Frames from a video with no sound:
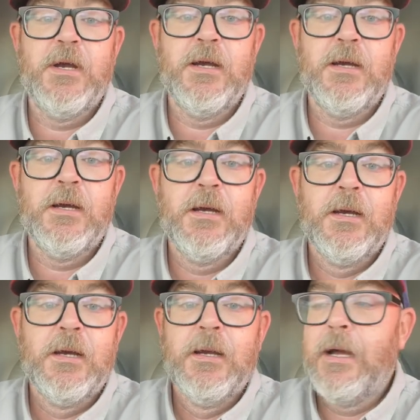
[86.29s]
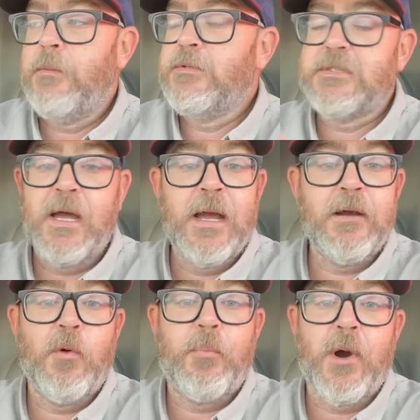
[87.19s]
here, I'm going to say, hey,
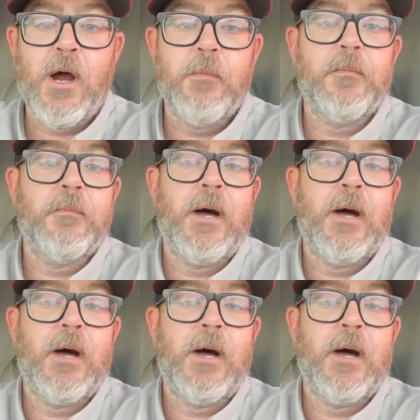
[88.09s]
no problem.